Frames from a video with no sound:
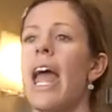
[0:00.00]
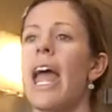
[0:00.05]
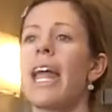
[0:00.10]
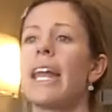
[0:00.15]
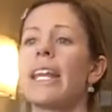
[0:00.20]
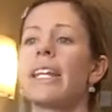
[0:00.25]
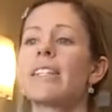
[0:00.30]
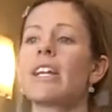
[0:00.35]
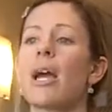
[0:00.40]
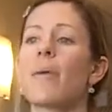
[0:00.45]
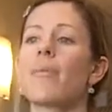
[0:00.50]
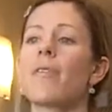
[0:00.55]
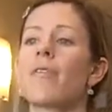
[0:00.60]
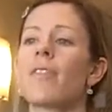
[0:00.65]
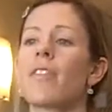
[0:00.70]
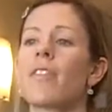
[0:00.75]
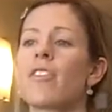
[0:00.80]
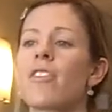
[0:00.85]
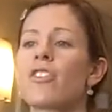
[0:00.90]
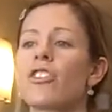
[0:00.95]
any type
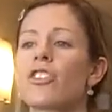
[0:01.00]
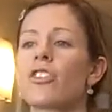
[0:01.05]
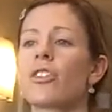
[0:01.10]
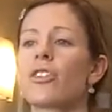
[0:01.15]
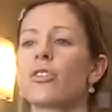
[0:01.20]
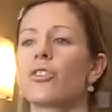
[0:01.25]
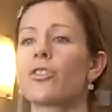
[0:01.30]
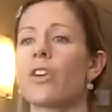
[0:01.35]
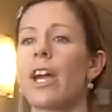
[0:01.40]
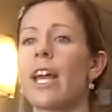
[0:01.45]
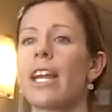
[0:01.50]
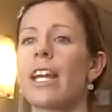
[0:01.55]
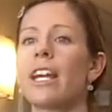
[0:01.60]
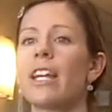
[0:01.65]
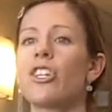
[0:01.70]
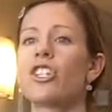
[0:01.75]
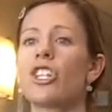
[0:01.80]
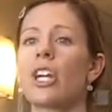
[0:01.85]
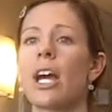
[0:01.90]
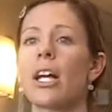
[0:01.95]
of incisional
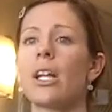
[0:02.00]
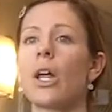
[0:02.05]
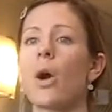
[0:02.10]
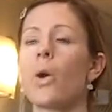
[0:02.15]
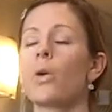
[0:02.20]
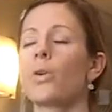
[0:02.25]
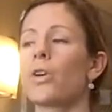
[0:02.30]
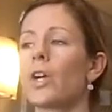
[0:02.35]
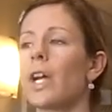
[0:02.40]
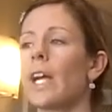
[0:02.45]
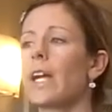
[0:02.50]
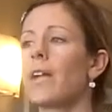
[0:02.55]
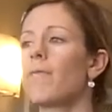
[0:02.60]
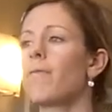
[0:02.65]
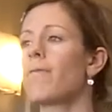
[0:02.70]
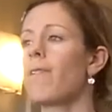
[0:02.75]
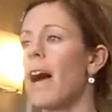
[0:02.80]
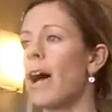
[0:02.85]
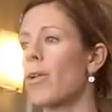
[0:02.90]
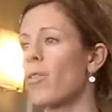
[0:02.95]
drainage, yellow, green,
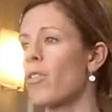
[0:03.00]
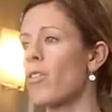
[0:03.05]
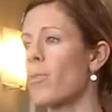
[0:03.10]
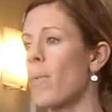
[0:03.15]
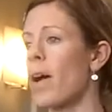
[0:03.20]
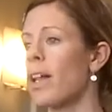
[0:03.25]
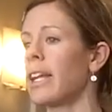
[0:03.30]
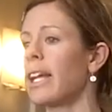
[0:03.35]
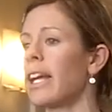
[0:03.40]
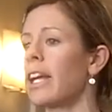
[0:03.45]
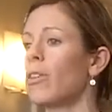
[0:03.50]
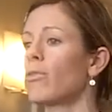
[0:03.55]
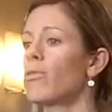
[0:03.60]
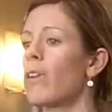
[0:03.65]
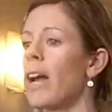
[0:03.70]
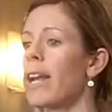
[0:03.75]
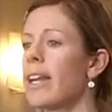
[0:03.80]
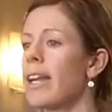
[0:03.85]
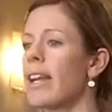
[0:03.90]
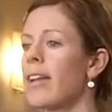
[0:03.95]
foul smelling,
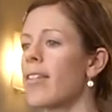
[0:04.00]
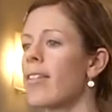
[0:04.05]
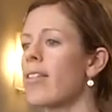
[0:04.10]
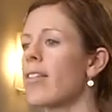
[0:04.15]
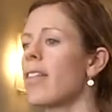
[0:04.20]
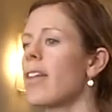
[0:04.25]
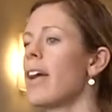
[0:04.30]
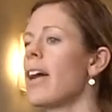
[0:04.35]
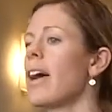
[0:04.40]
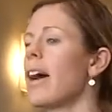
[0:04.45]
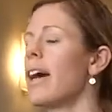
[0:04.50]
redness,